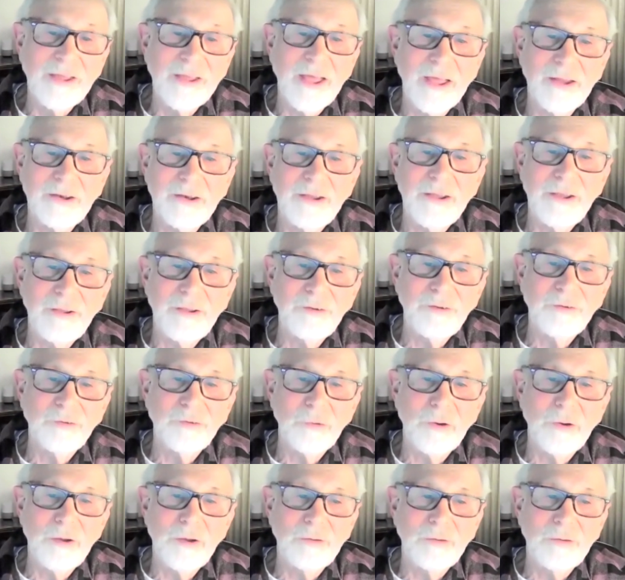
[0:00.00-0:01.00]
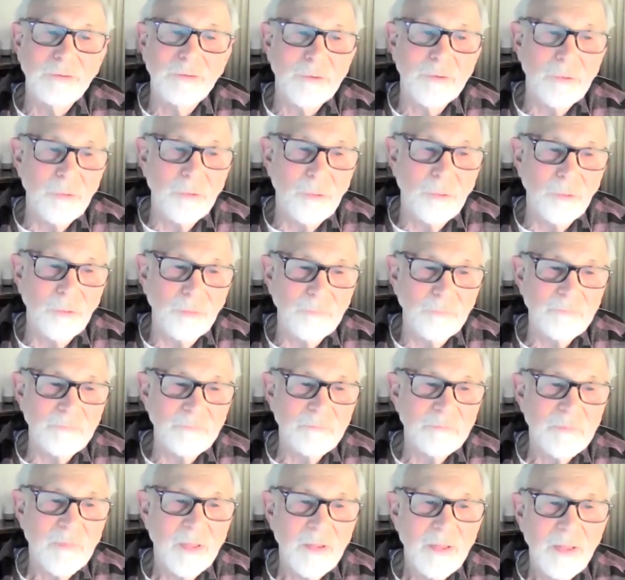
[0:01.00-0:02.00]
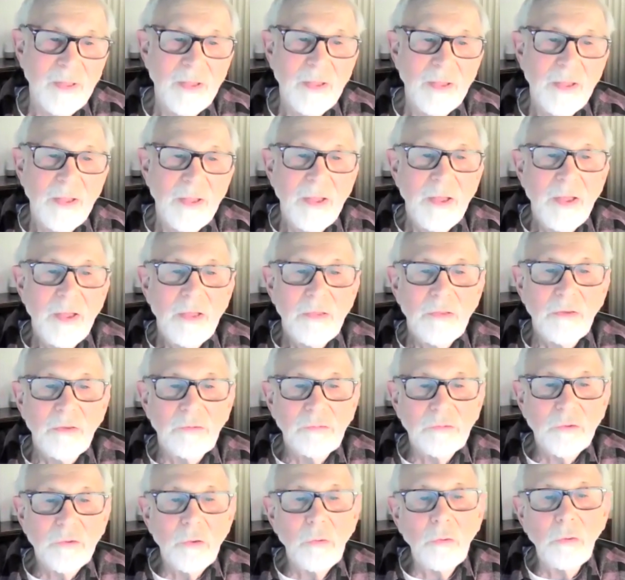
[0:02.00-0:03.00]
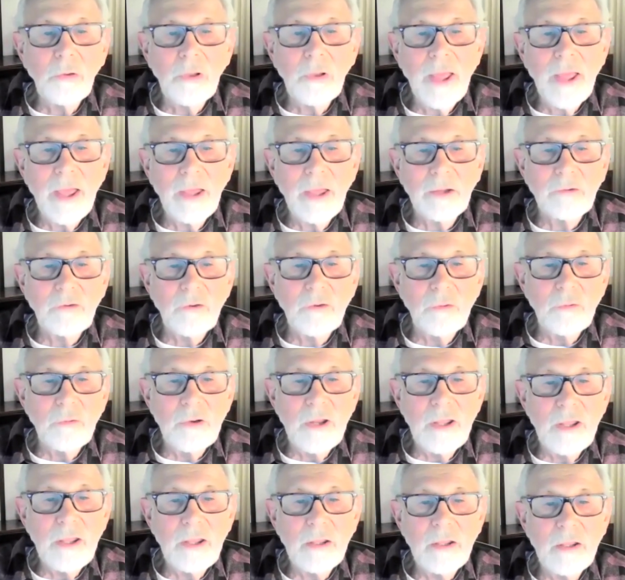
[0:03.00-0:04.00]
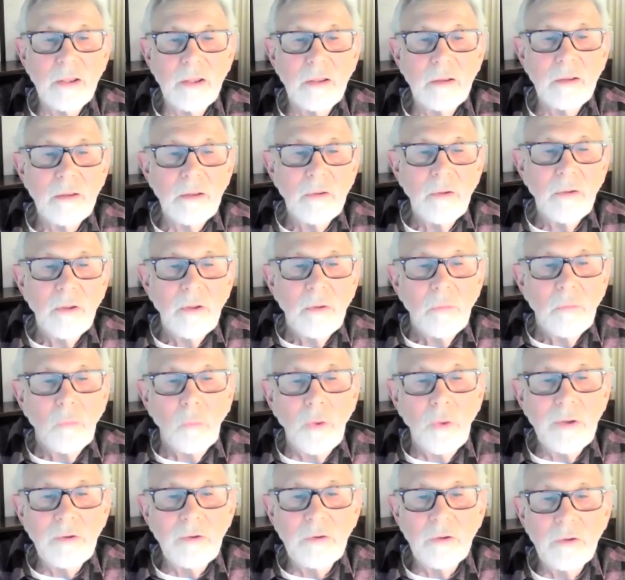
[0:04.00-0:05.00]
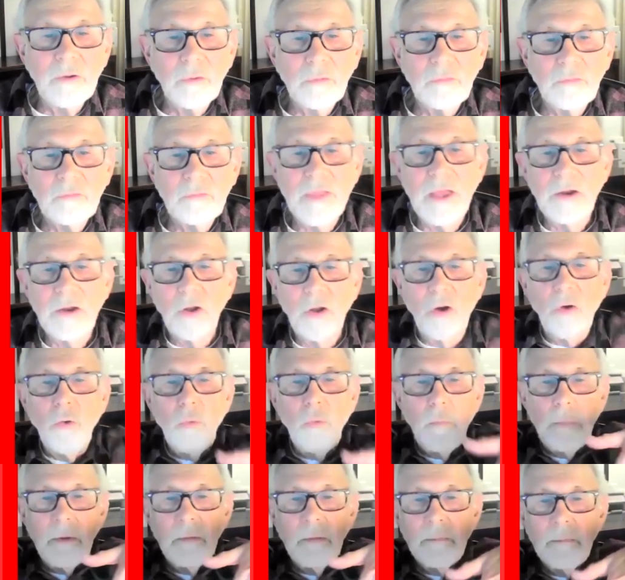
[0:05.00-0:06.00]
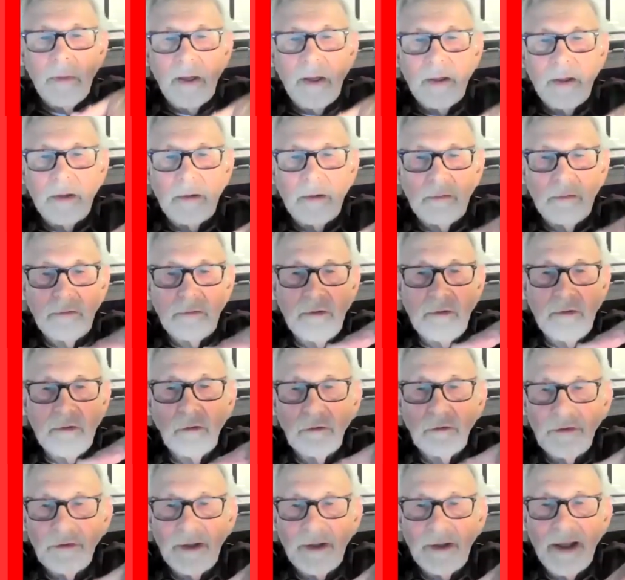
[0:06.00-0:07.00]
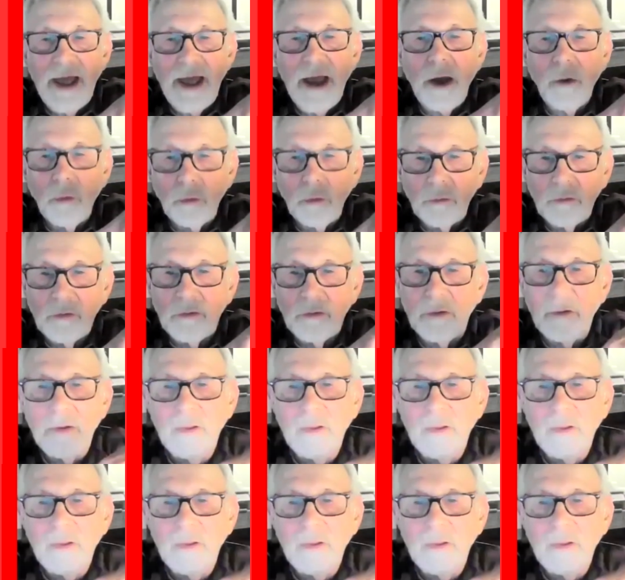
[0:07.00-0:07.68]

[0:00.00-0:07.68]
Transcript: at East Street School. The school had unique windows that opened by tilting out.